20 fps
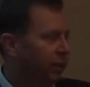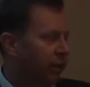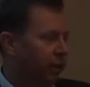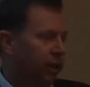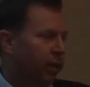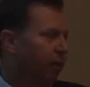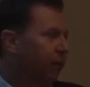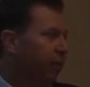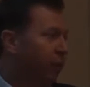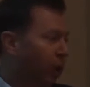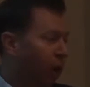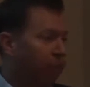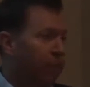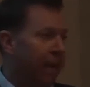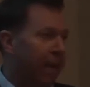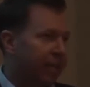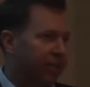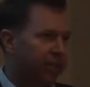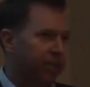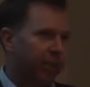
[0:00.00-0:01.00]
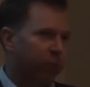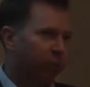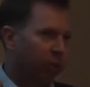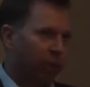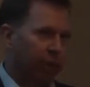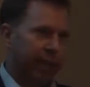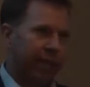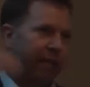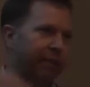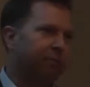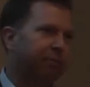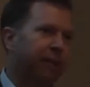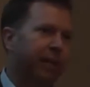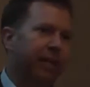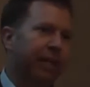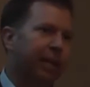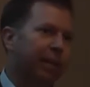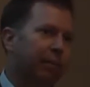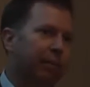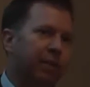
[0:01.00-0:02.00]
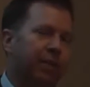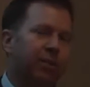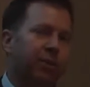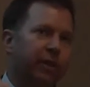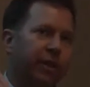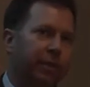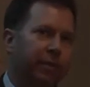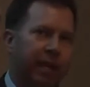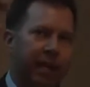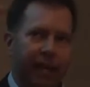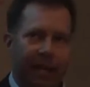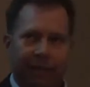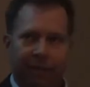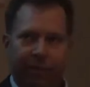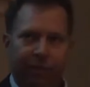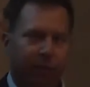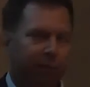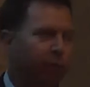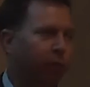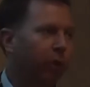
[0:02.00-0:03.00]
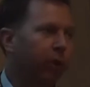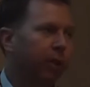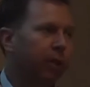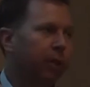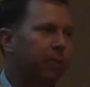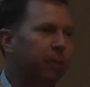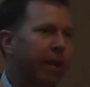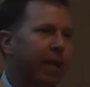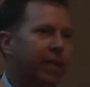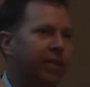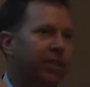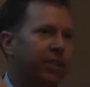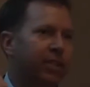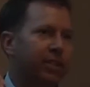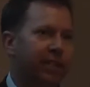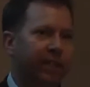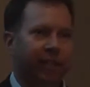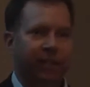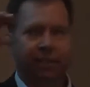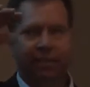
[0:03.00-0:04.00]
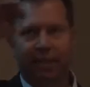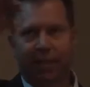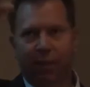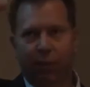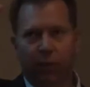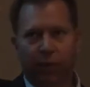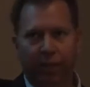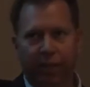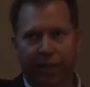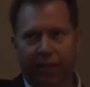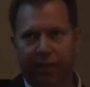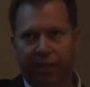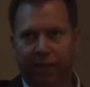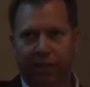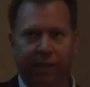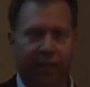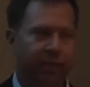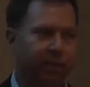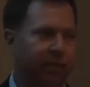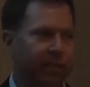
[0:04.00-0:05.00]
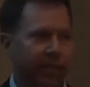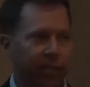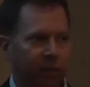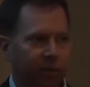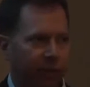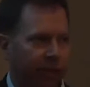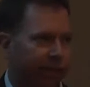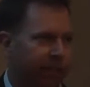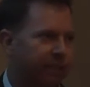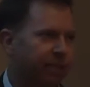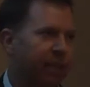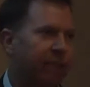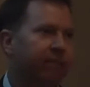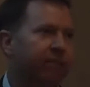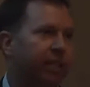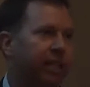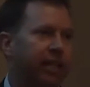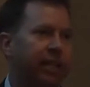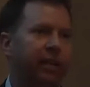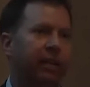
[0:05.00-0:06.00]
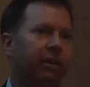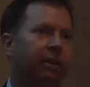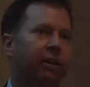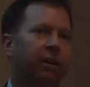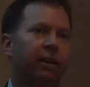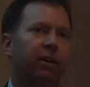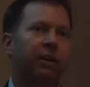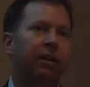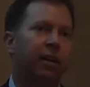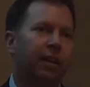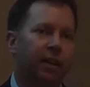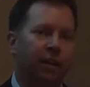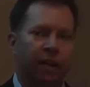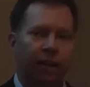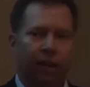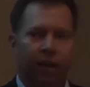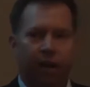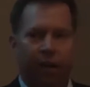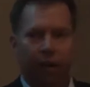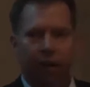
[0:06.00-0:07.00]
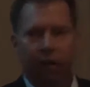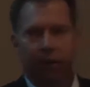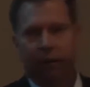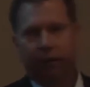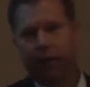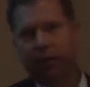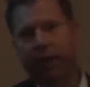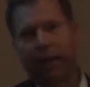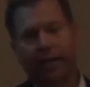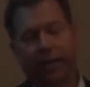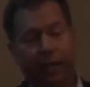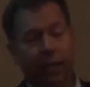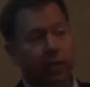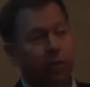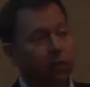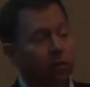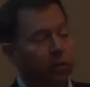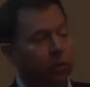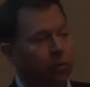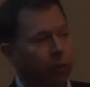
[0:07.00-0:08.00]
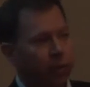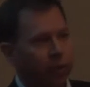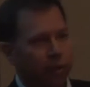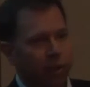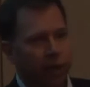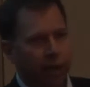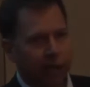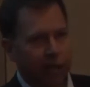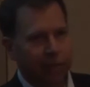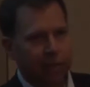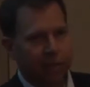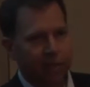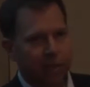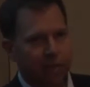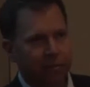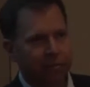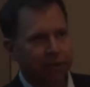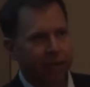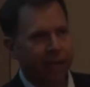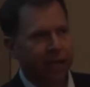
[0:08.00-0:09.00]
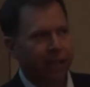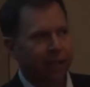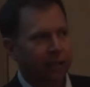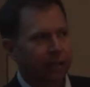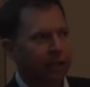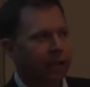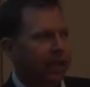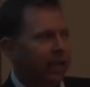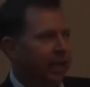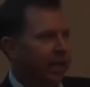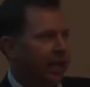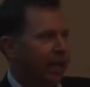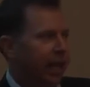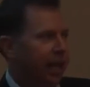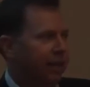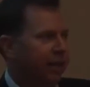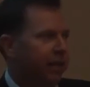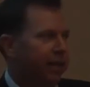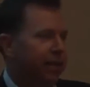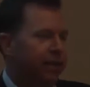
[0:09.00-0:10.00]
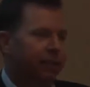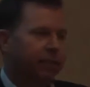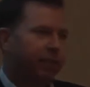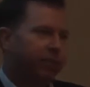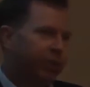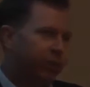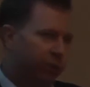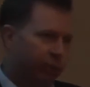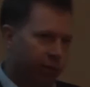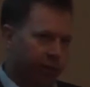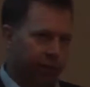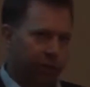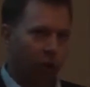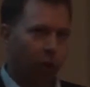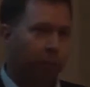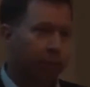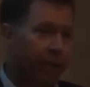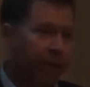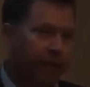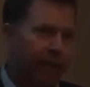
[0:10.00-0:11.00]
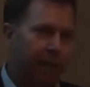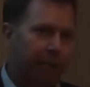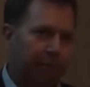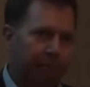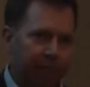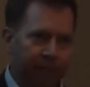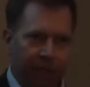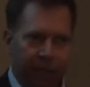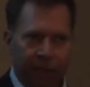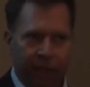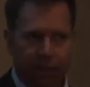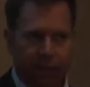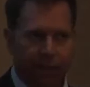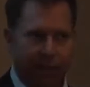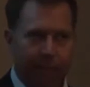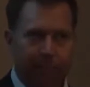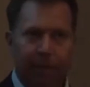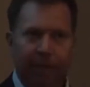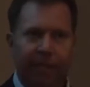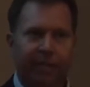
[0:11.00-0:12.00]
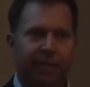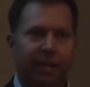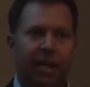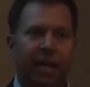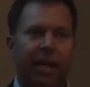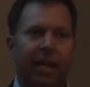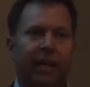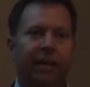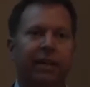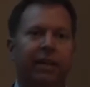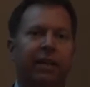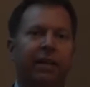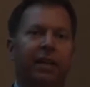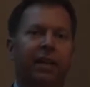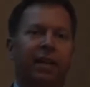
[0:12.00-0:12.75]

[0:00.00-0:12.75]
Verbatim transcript: Or if there are matches, it will identify them. And so you might have up to 400 pages, it can say, well, these 60 or these 70 are are identical to other documents in the file, and then you can open it up and look side by side,